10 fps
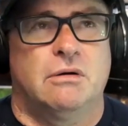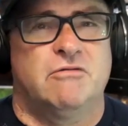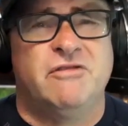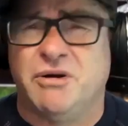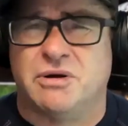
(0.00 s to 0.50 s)

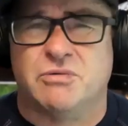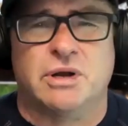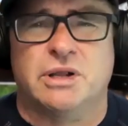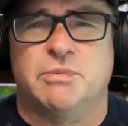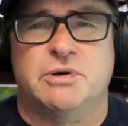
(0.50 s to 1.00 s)
Very
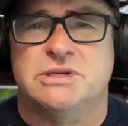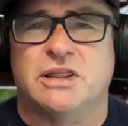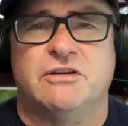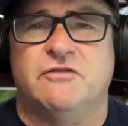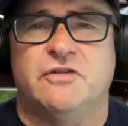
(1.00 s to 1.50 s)
rarely, because
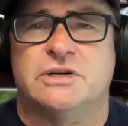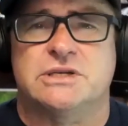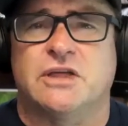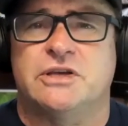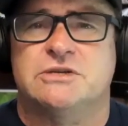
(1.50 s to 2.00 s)
nothing
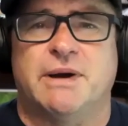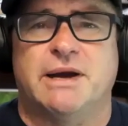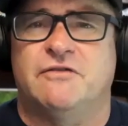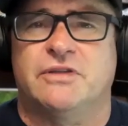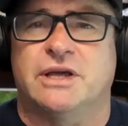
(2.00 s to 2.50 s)
fits, nothing's
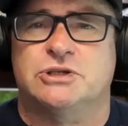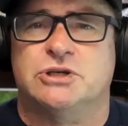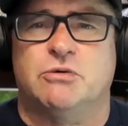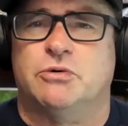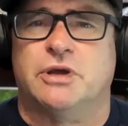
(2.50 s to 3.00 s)
made for that
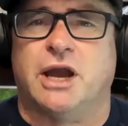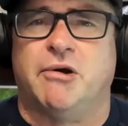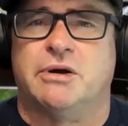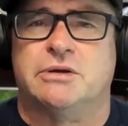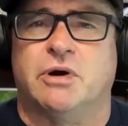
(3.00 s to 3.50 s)
show or the
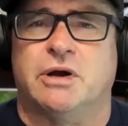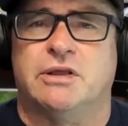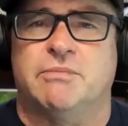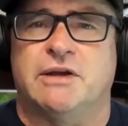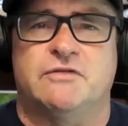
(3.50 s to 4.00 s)
character, right?
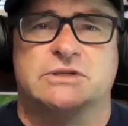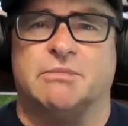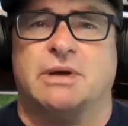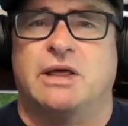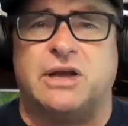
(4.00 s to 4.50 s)
They're made for
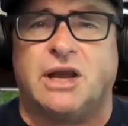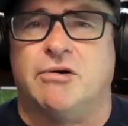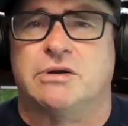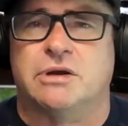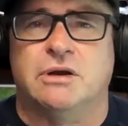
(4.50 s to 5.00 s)
some other
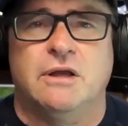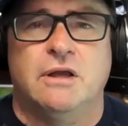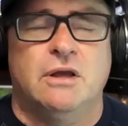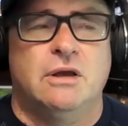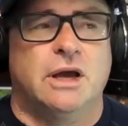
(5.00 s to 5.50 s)
character.
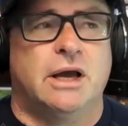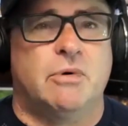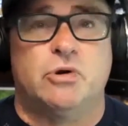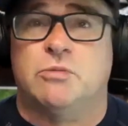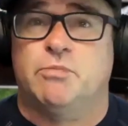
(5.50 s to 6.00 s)

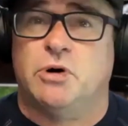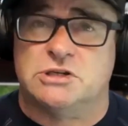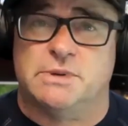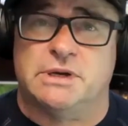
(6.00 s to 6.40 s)
You could possibly